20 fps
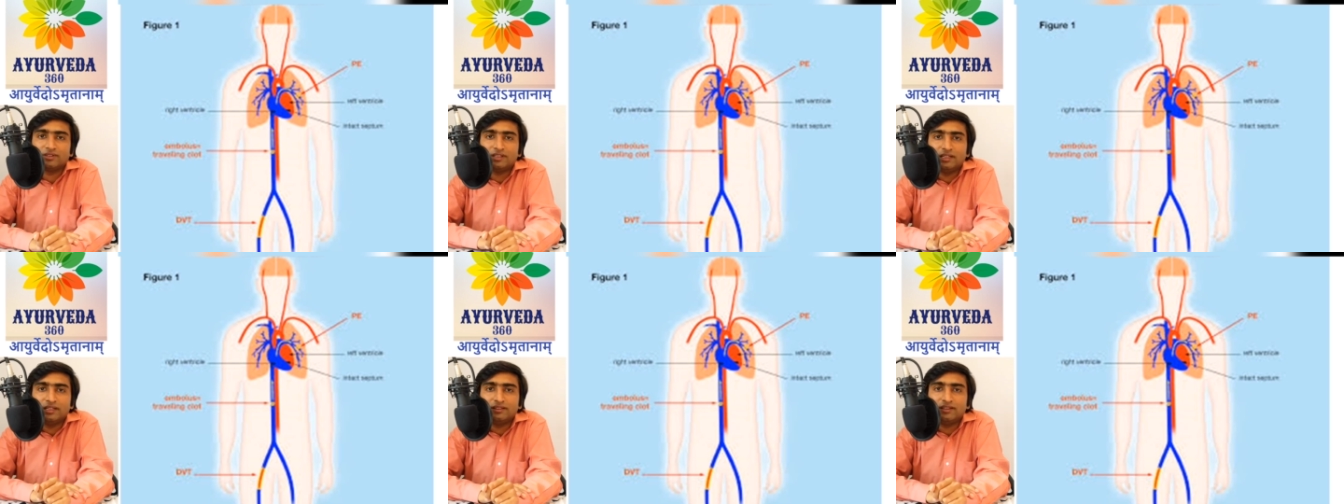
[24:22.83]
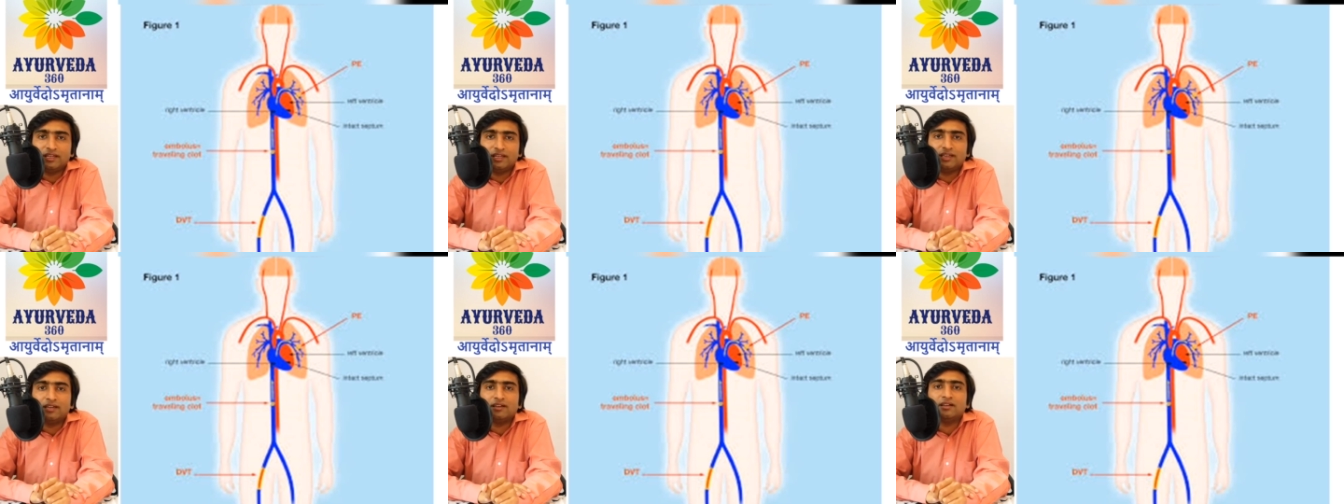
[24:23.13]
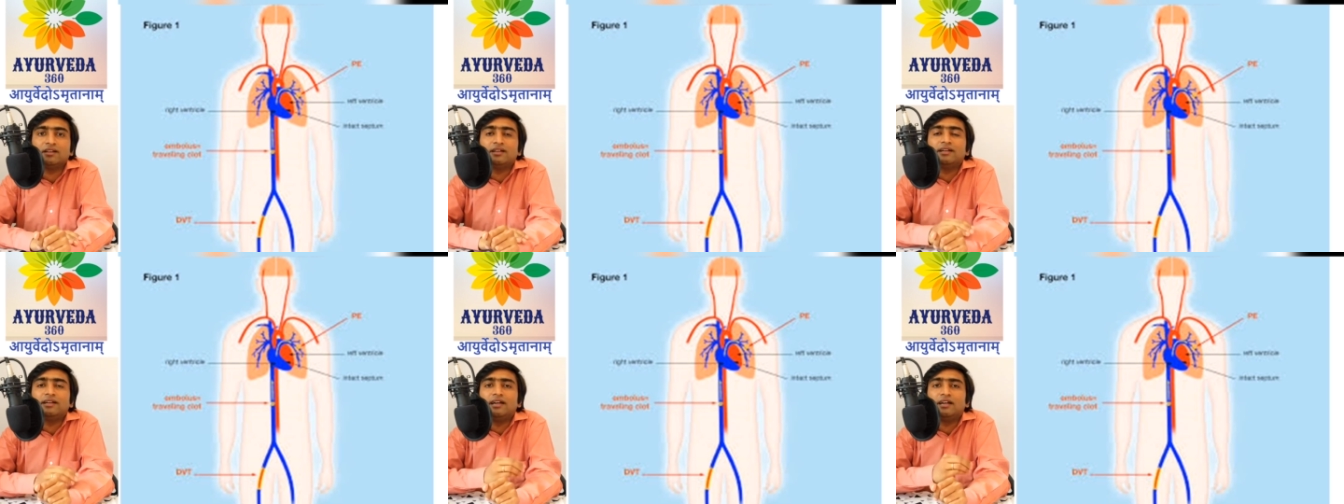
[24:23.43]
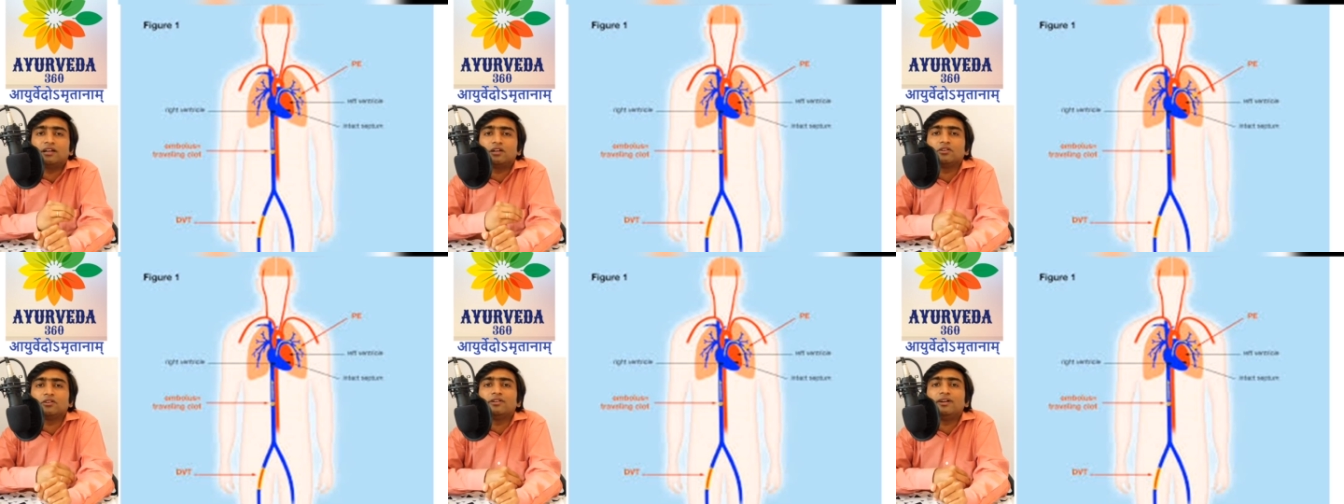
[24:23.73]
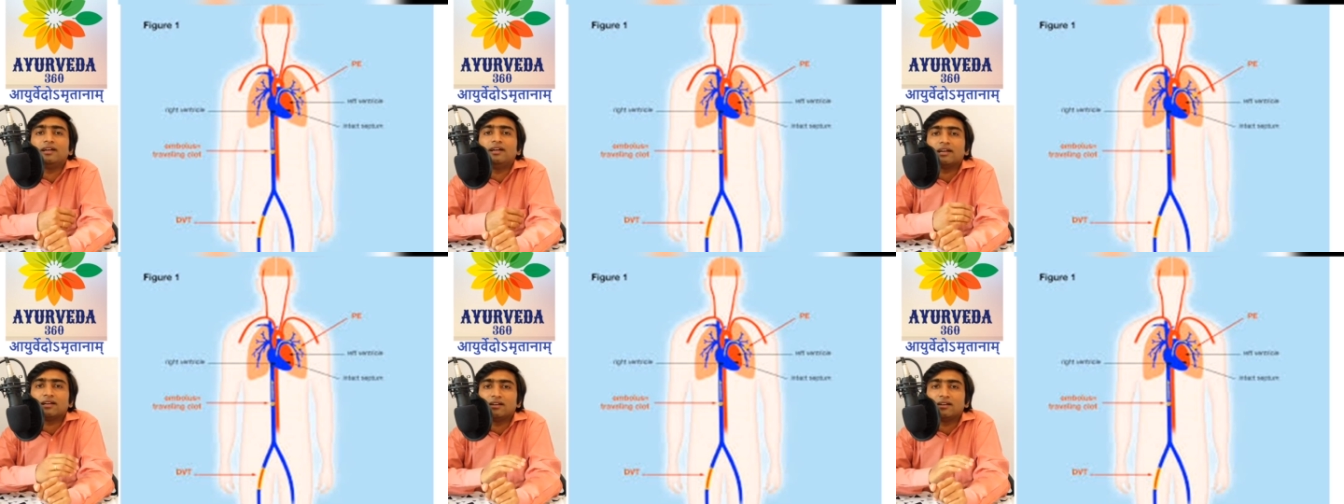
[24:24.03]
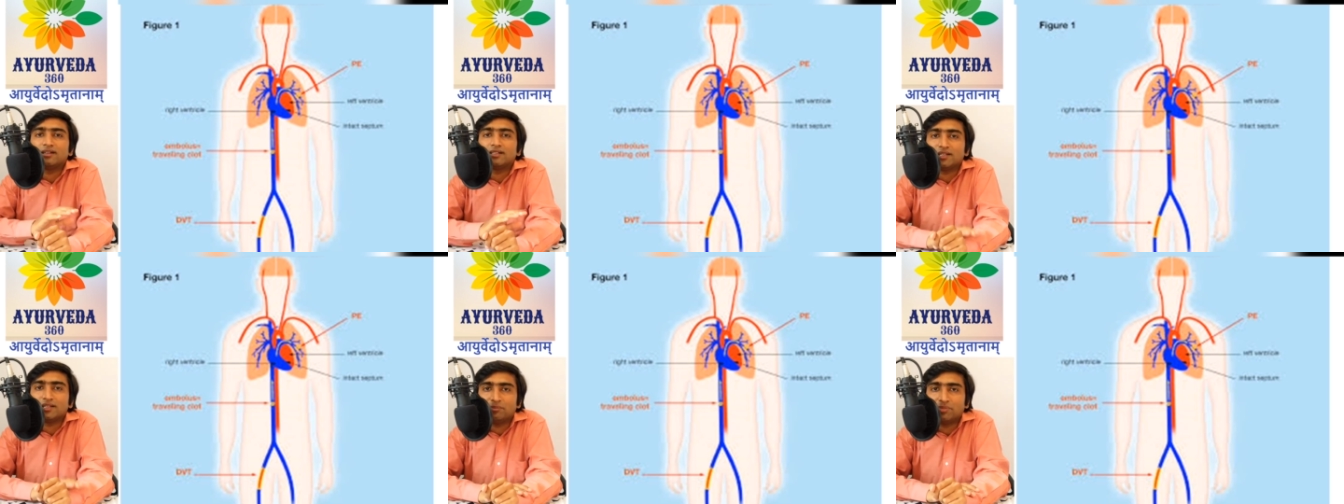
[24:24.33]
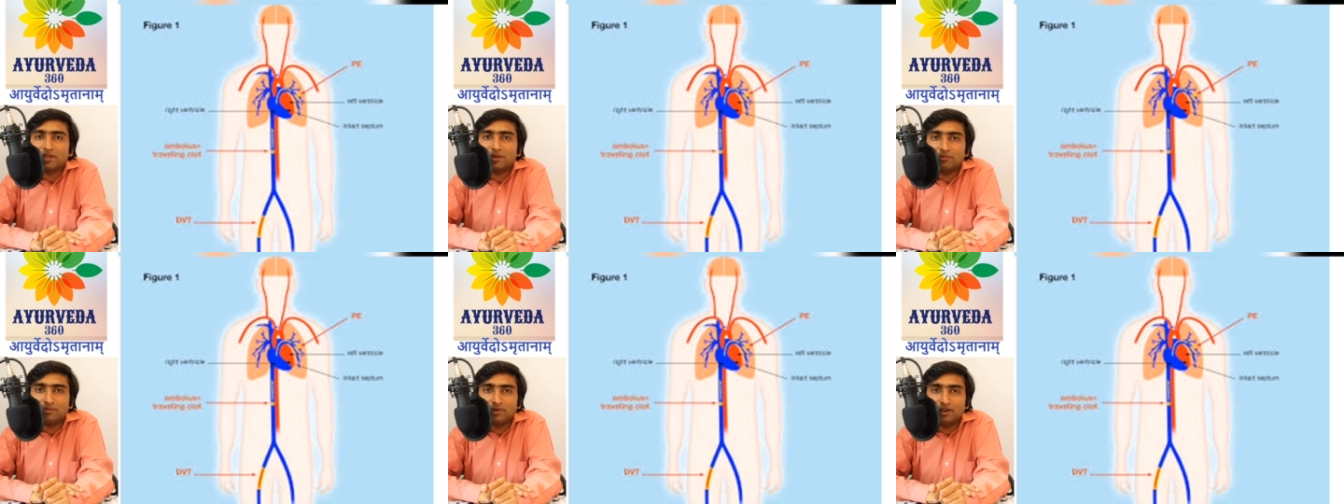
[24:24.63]
in the atrioventricular
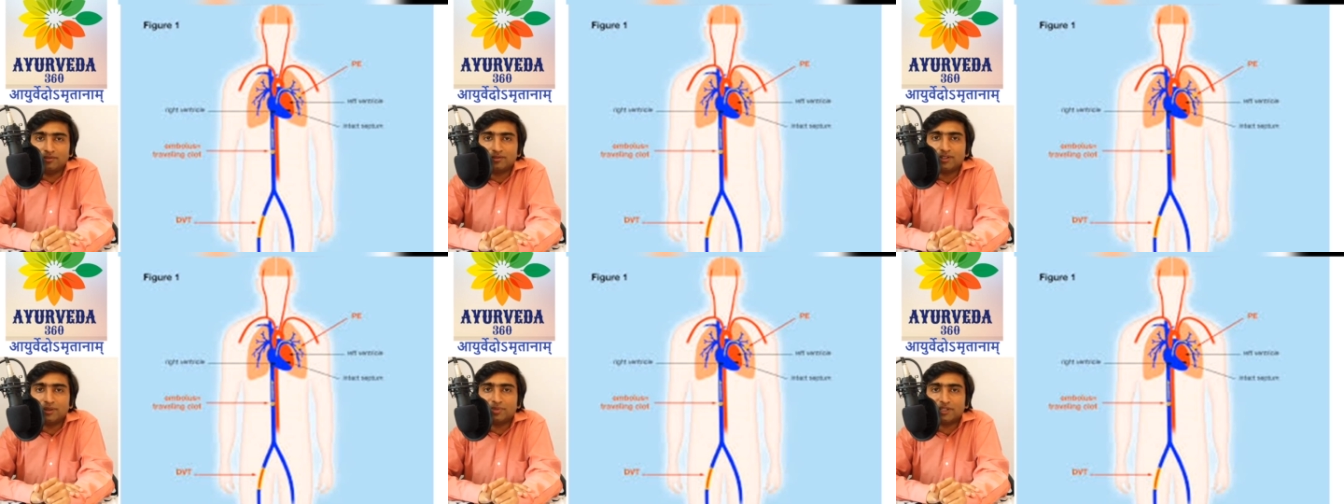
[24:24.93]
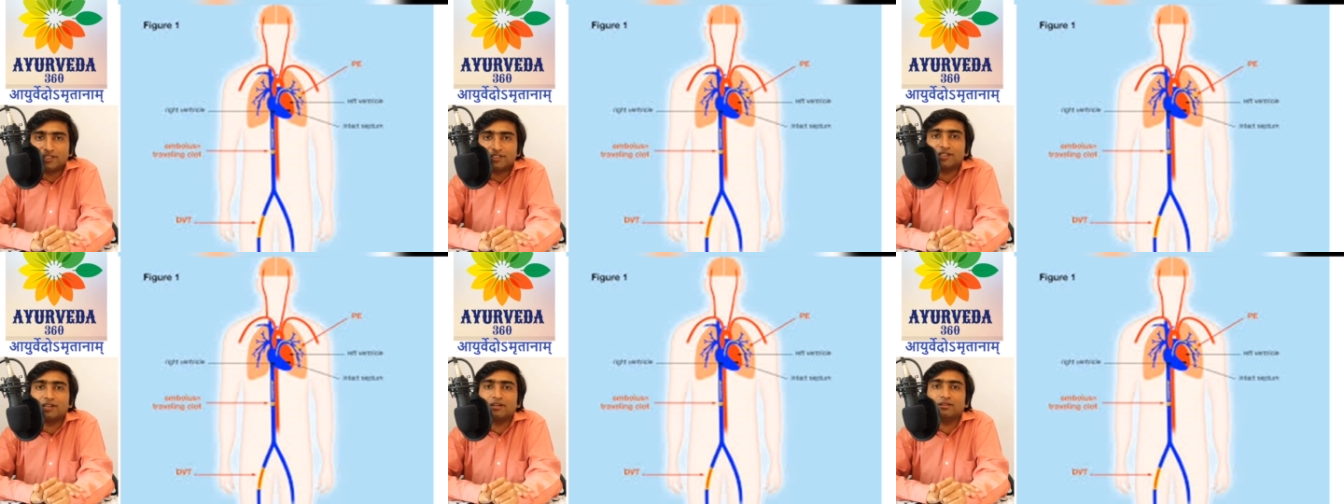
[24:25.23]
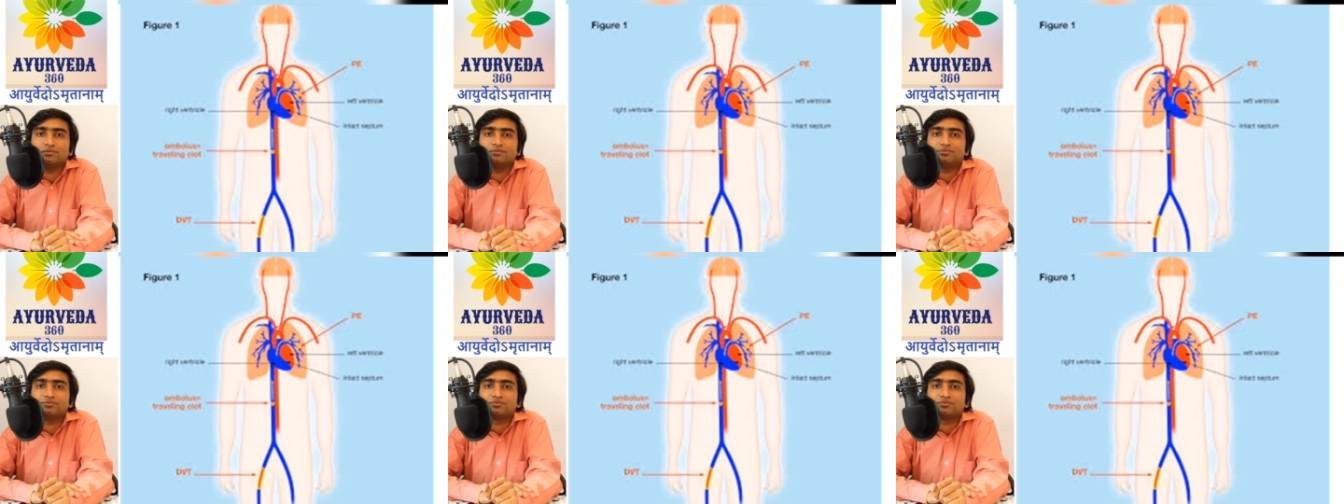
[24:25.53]
septum of the person